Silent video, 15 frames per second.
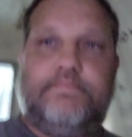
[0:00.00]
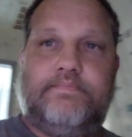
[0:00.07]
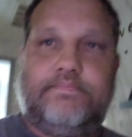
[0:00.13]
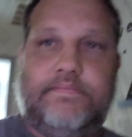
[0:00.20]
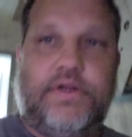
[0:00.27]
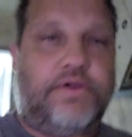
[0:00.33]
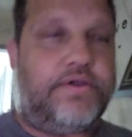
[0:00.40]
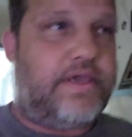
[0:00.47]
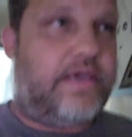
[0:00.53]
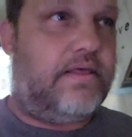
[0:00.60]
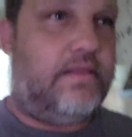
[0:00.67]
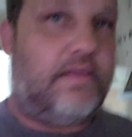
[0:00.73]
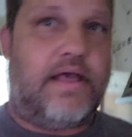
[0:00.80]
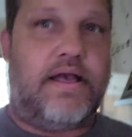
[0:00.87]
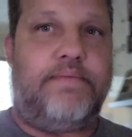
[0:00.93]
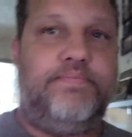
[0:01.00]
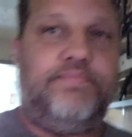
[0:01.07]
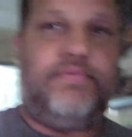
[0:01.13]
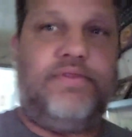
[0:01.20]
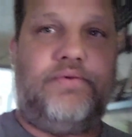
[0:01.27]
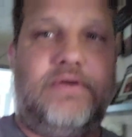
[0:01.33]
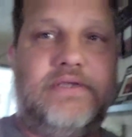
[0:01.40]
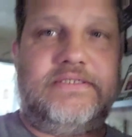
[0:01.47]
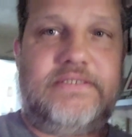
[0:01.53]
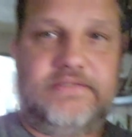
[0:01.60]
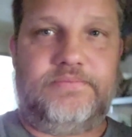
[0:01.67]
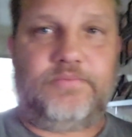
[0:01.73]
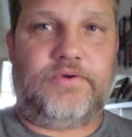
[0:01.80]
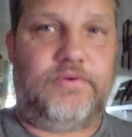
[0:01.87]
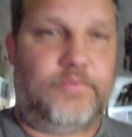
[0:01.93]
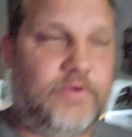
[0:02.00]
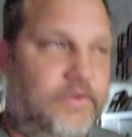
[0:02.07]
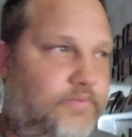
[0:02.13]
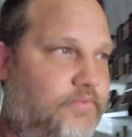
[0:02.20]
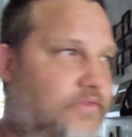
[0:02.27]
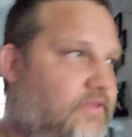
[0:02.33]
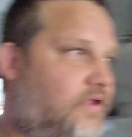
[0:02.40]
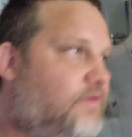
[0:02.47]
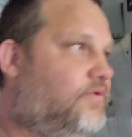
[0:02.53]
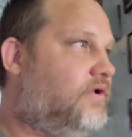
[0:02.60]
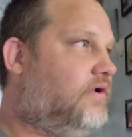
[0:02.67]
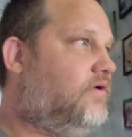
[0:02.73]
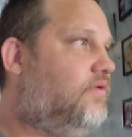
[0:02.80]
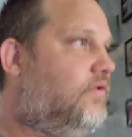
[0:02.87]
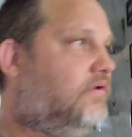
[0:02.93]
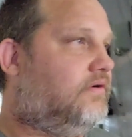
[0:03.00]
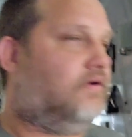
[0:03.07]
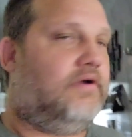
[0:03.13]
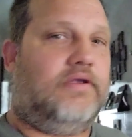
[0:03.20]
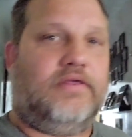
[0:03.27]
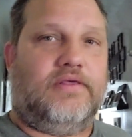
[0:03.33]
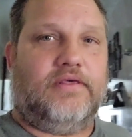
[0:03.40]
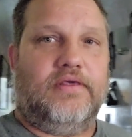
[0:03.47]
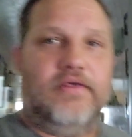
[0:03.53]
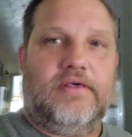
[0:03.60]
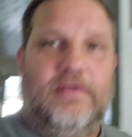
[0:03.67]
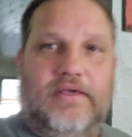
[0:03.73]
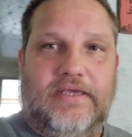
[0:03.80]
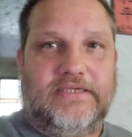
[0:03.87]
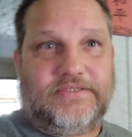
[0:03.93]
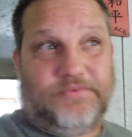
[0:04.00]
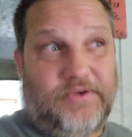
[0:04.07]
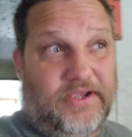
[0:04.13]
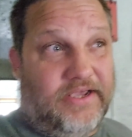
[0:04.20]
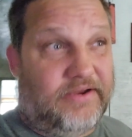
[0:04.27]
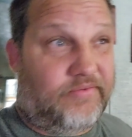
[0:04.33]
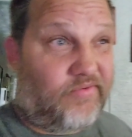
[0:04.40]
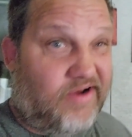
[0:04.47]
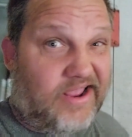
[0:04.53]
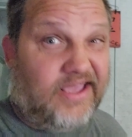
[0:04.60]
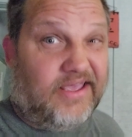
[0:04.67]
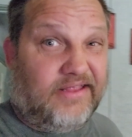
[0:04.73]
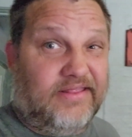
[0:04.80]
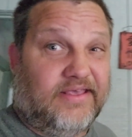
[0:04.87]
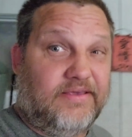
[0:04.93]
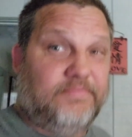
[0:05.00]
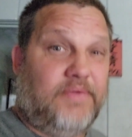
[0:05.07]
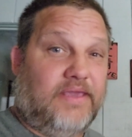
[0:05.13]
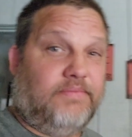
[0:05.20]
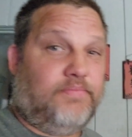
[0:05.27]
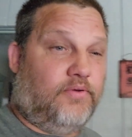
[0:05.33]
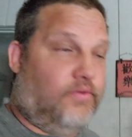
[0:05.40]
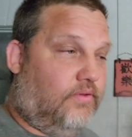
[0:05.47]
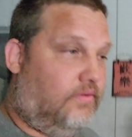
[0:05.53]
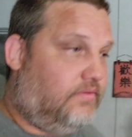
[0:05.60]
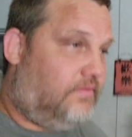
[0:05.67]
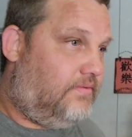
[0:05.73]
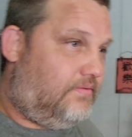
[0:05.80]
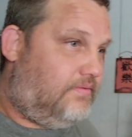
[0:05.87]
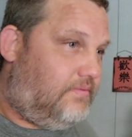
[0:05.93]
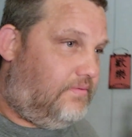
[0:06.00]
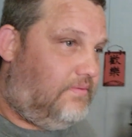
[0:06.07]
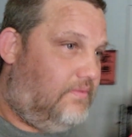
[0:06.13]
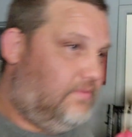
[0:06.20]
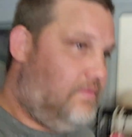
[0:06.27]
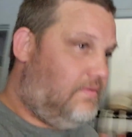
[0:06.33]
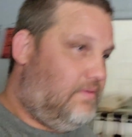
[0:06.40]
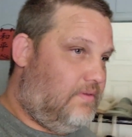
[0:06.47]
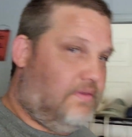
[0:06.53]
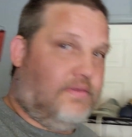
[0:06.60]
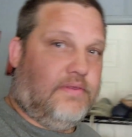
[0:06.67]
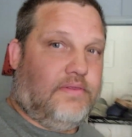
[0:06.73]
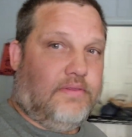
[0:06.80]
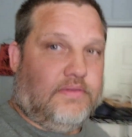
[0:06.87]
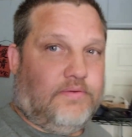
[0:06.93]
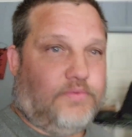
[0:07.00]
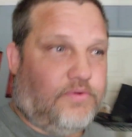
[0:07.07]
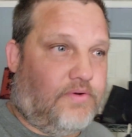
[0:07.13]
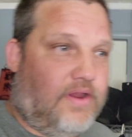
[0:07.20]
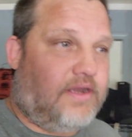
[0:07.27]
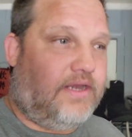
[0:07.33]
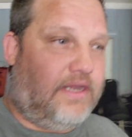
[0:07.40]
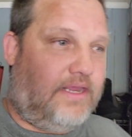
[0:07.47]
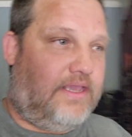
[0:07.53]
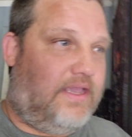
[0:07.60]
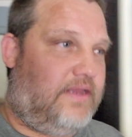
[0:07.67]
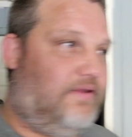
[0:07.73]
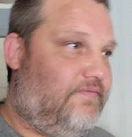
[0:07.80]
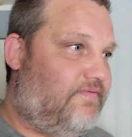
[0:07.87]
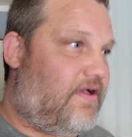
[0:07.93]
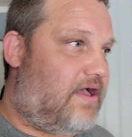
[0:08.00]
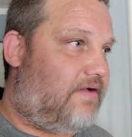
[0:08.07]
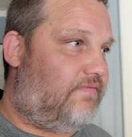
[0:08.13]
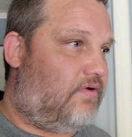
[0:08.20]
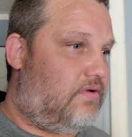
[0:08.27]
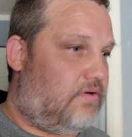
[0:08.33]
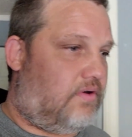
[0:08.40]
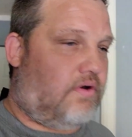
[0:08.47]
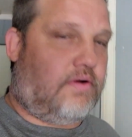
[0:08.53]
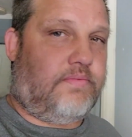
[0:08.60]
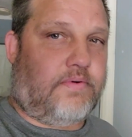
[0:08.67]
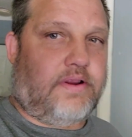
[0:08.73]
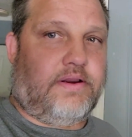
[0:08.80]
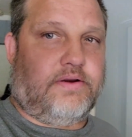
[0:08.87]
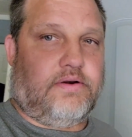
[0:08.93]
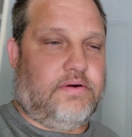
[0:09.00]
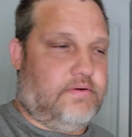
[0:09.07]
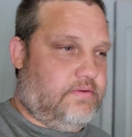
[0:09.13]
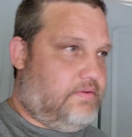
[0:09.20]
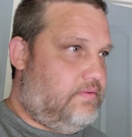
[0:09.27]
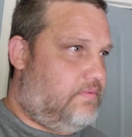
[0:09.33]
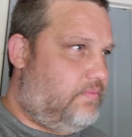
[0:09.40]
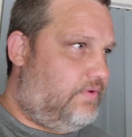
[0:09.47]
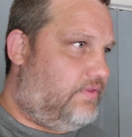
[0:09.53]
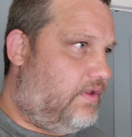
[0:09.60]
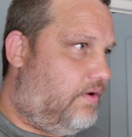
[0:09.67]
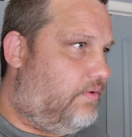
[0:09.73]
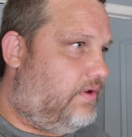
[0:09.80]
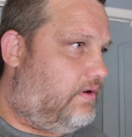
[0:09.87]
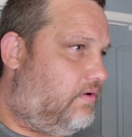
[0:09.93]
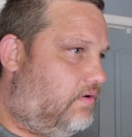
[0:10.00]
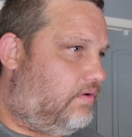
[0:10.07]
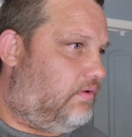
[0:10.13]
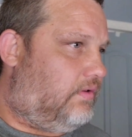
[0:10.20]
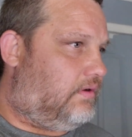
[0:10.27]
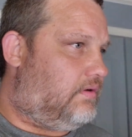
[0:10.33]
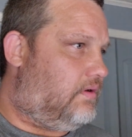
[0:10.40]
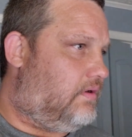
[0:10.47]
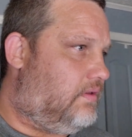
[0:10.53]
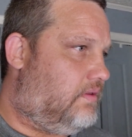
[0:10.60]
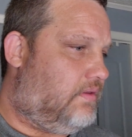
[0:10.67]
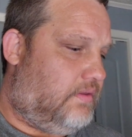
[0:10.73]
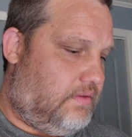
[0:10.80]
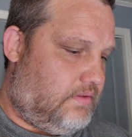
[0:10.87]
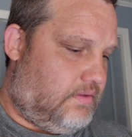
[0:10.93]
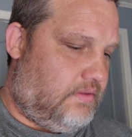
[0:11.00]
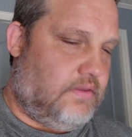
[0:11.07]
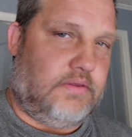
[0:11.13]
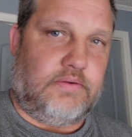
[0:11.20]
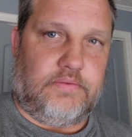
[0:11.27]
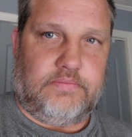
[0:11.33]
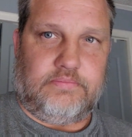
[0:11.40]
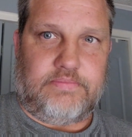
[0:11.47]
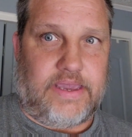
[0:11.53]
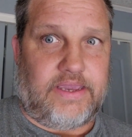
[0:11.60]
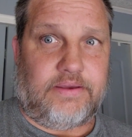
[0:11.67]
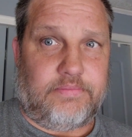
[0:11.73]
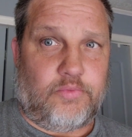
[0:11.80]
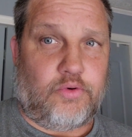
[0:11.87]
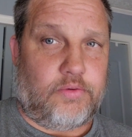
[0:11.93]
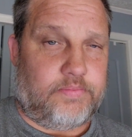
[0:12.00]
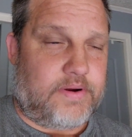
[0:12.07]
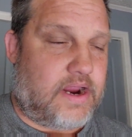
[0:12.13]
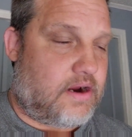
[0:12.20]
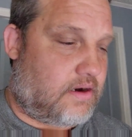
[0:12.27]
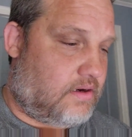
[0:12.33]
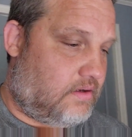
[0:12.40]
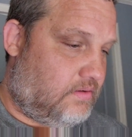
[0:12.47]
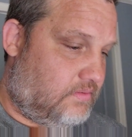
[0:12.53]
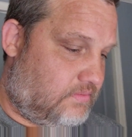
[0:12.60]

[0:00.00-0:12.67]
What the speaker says: But oh yeah, the reason we went with no intercooler, because we had read that people were running E85 on a carburetor with no intercooler, making more power.